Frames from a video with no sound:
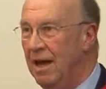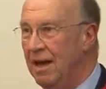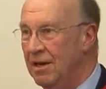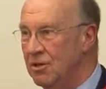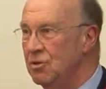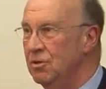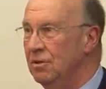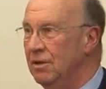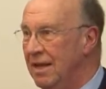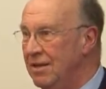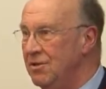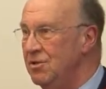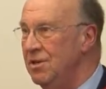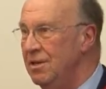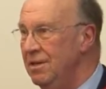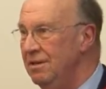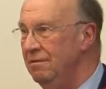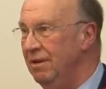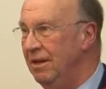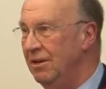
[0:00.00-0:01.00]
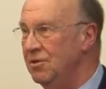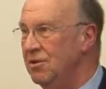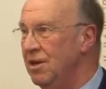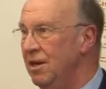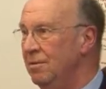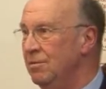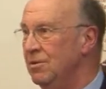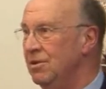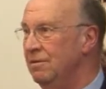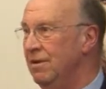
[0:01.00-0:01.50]
actual engineering
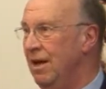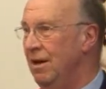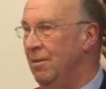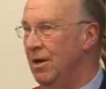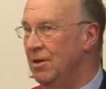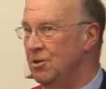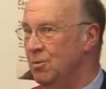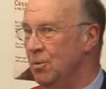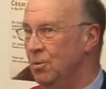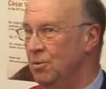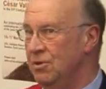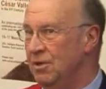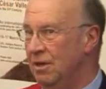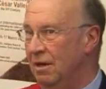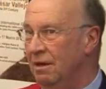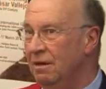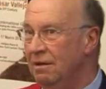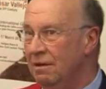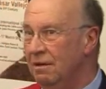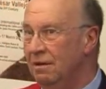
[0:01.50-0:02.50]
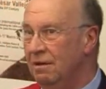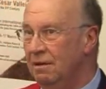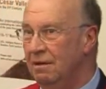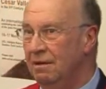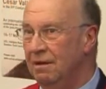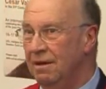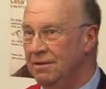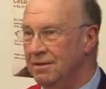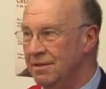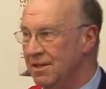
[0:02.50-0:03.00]
terms of how much water,
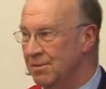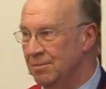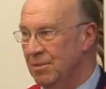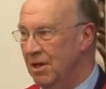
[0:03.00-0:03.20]
it doesn't